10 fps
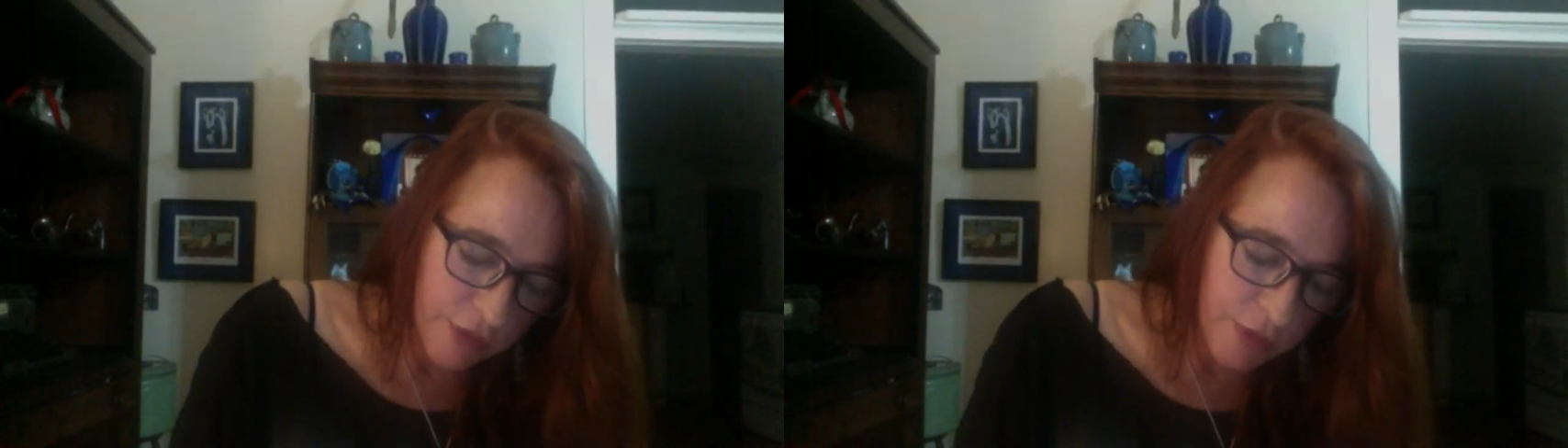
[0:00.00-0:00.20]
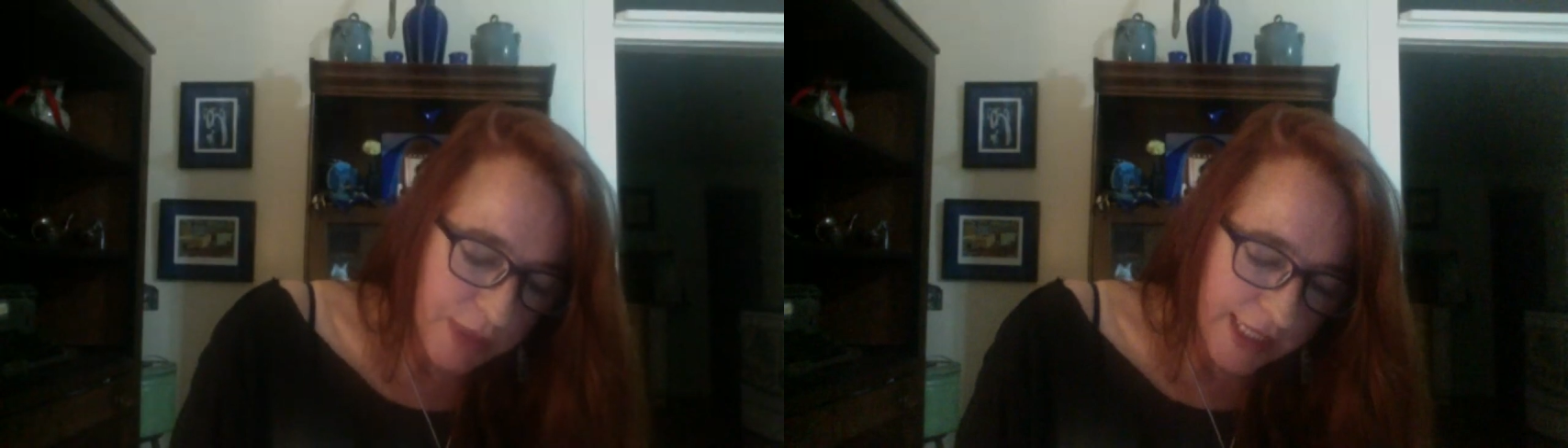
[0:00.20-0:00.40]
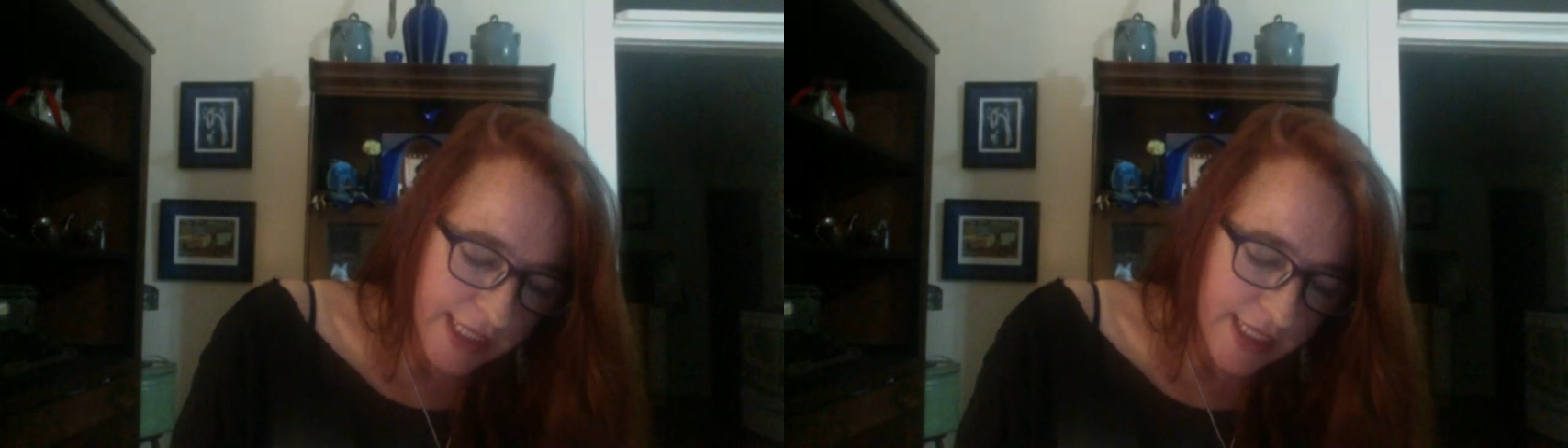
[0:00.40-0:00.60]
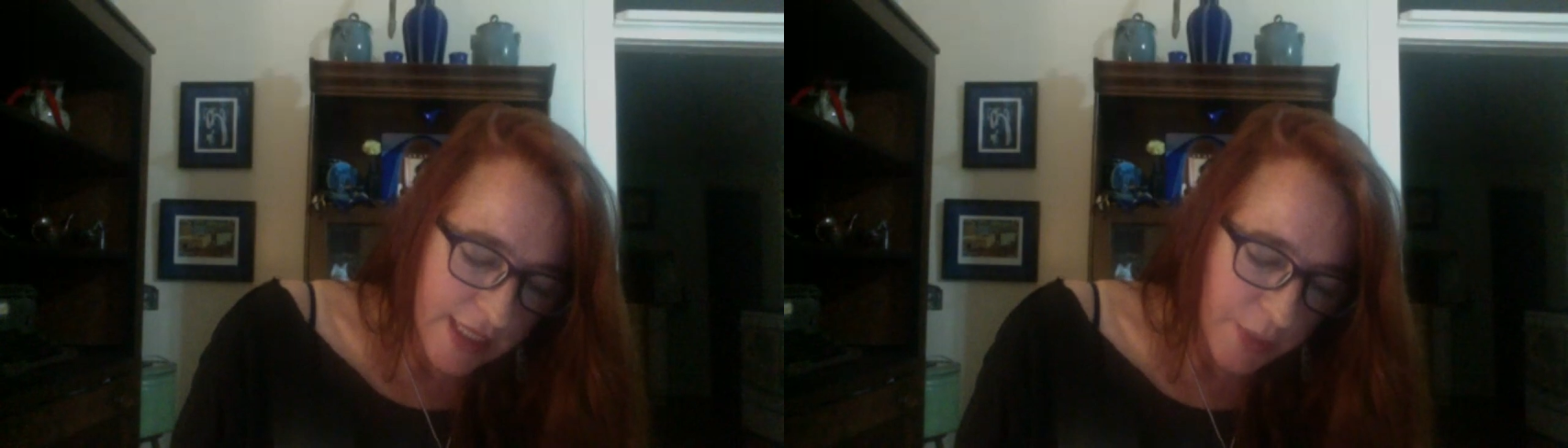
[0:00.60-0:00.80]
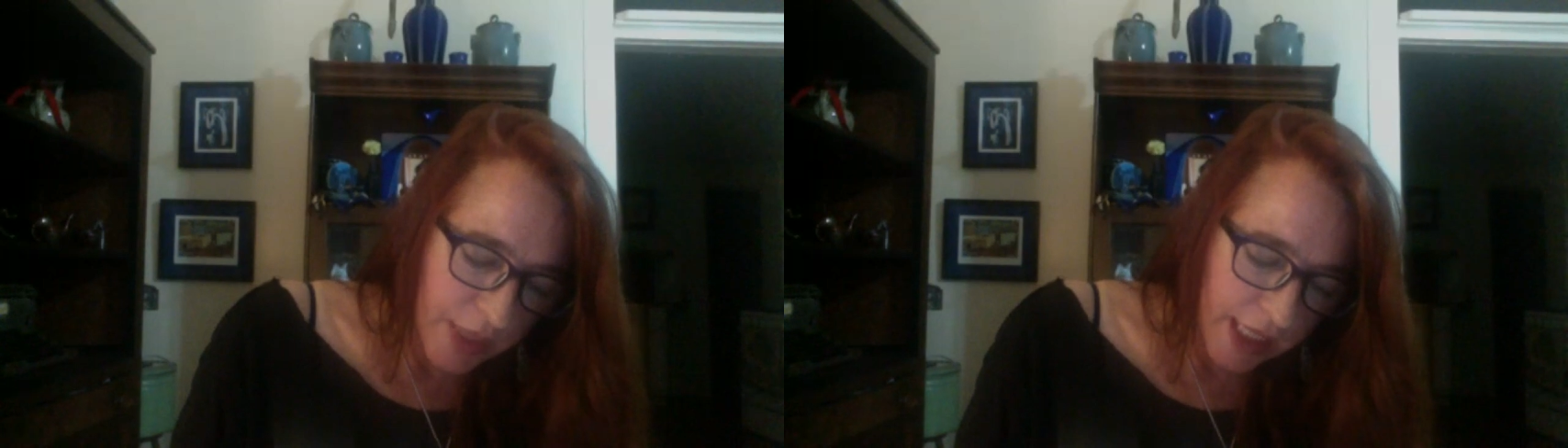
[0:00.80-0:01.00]
replace
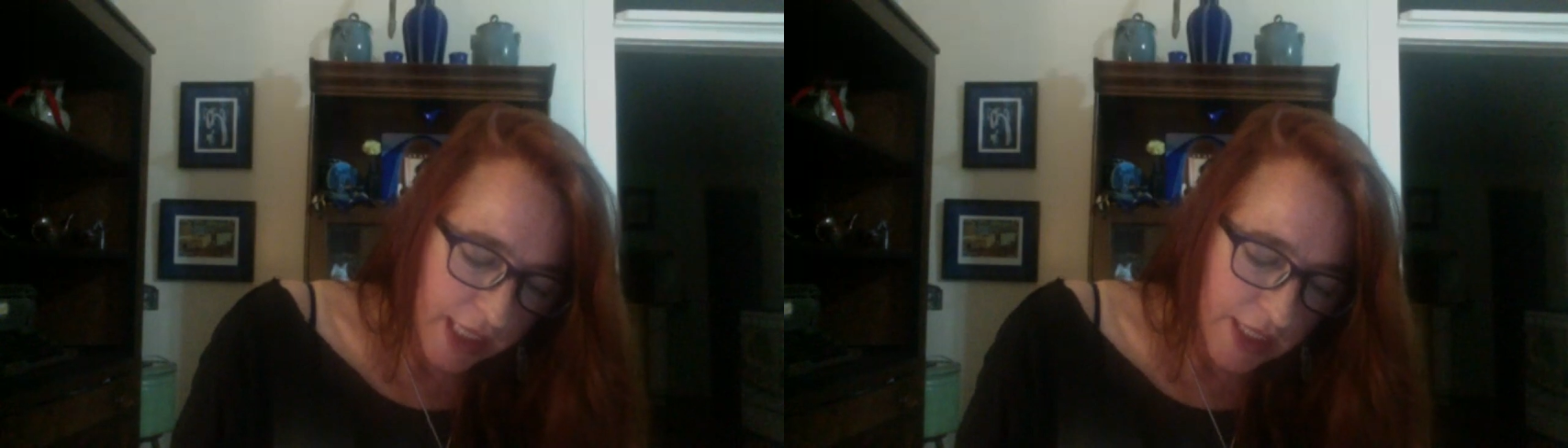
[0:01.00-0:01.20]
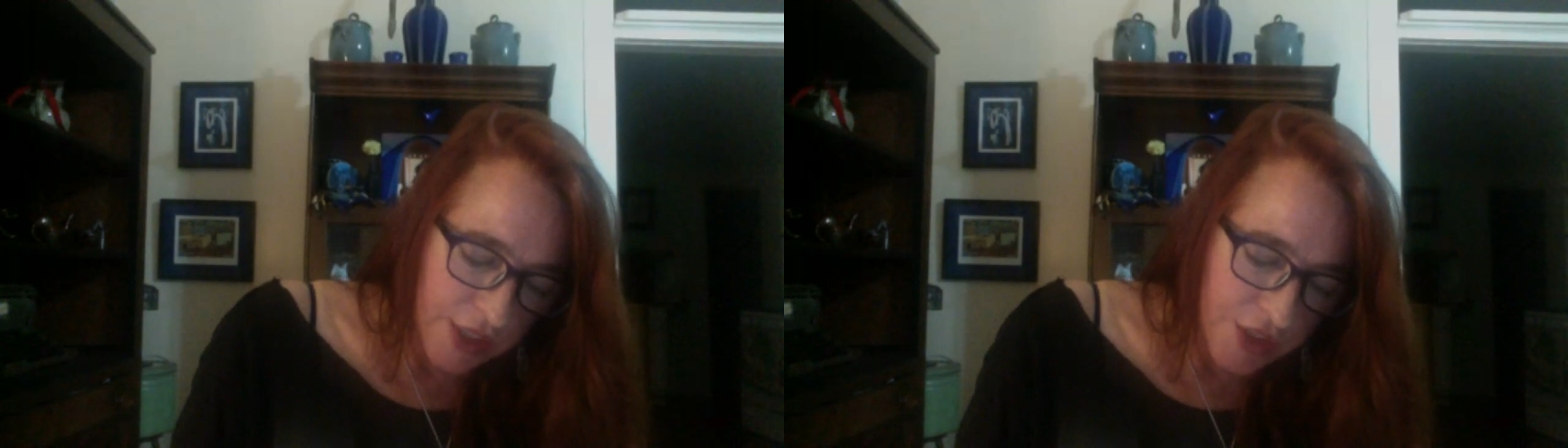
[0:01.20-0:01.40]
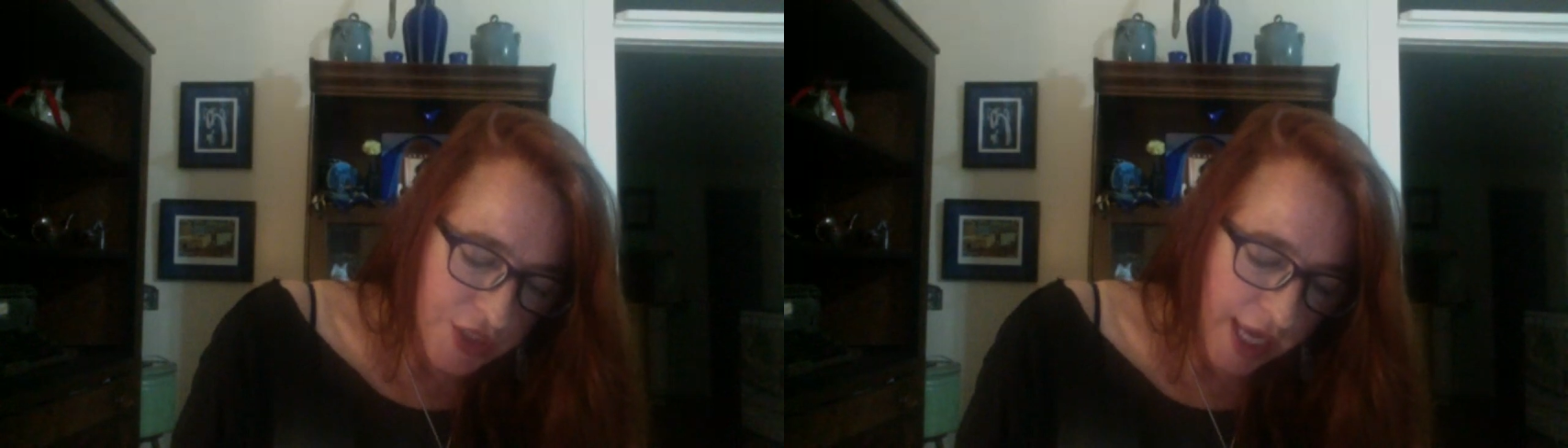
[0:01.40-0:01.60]
the page,